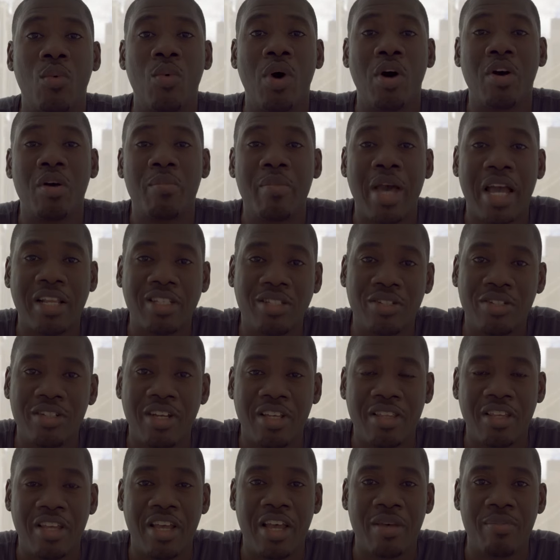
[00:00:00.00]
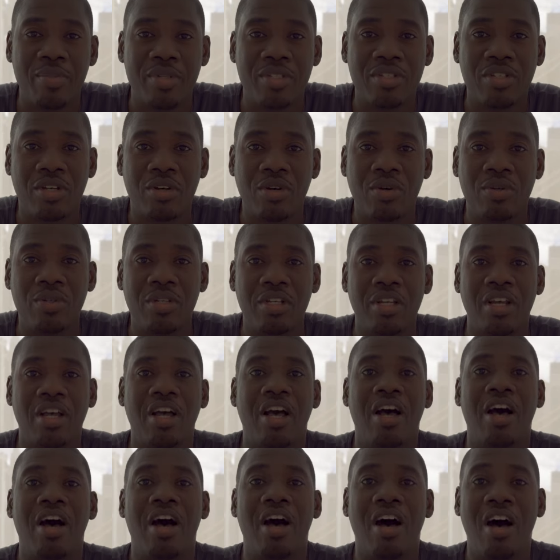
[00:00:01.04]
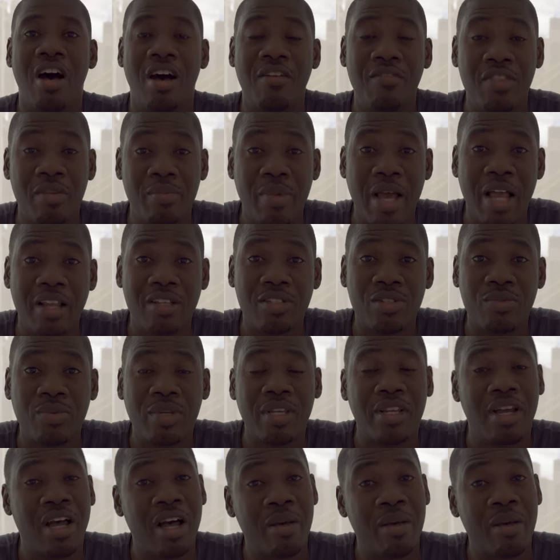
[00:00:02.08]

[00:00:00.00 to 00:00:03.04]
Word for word: Welcome back to another episode of The Balance Suite.